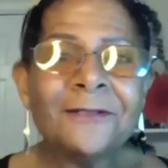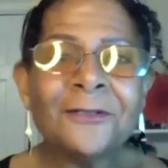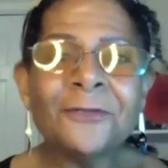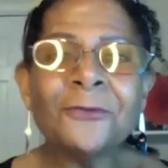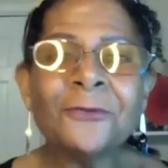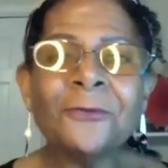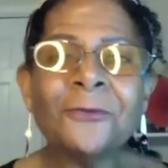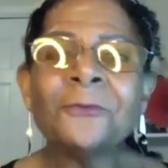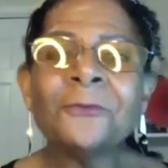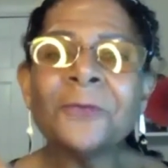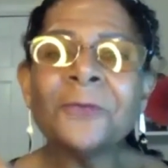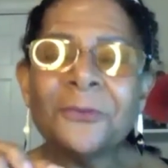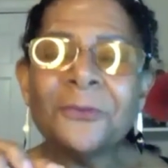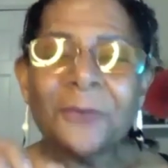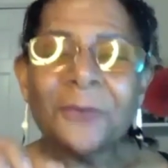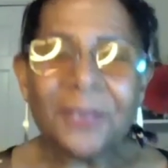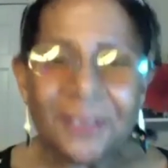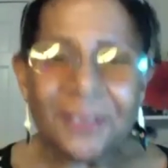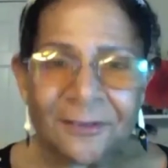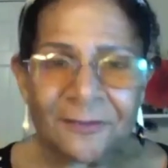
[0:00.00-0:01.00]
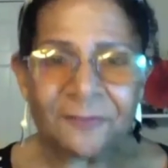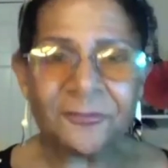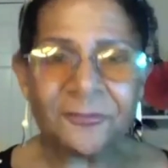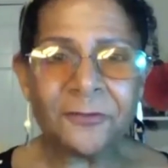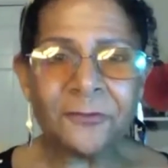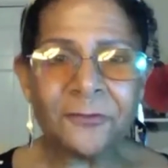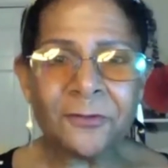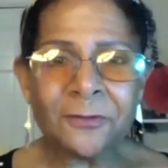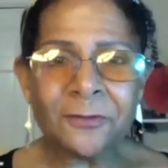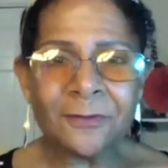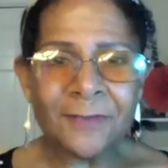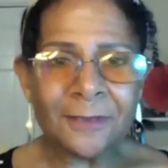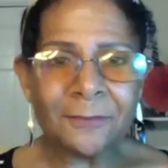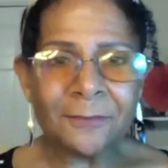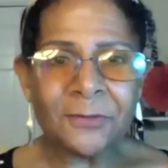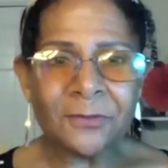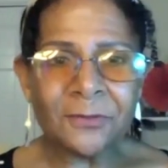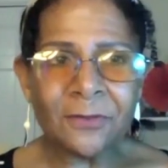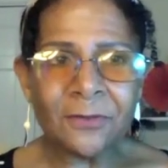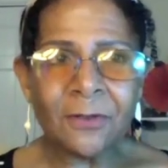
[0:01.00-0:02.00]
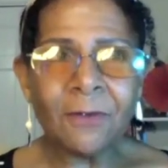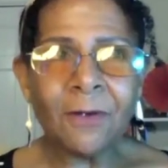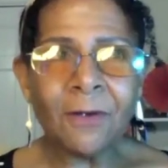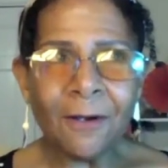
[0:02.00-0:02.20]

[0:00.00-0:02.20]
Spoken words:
when you interview them, you go,